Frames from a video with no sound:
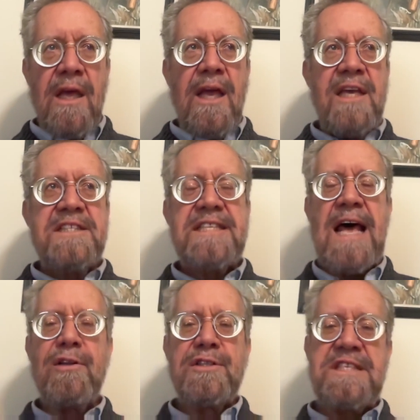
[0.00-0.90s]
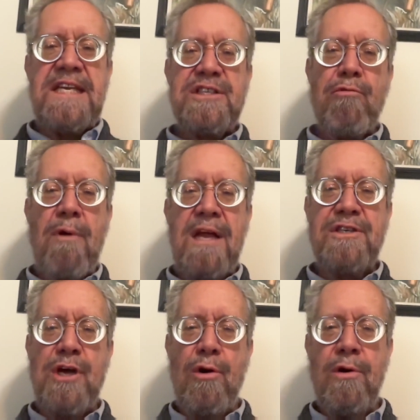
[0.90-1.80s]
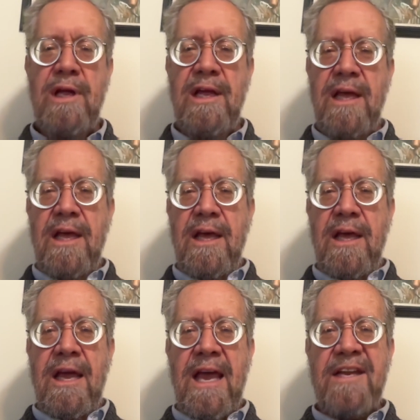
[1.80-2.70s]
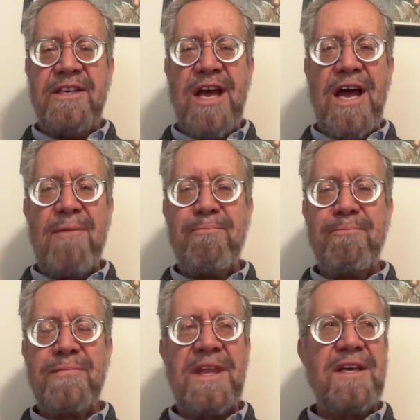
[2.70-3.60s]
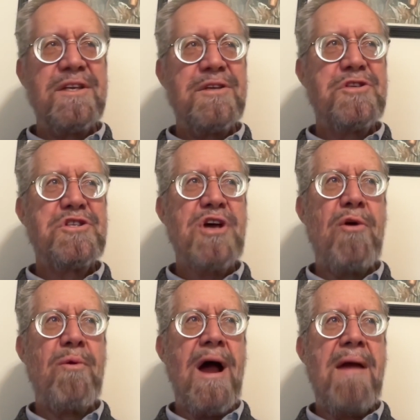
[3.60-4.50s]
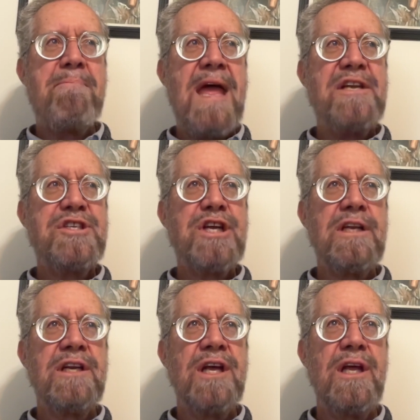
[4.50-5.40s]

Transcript: he settles in Toronto. And so I mentioned,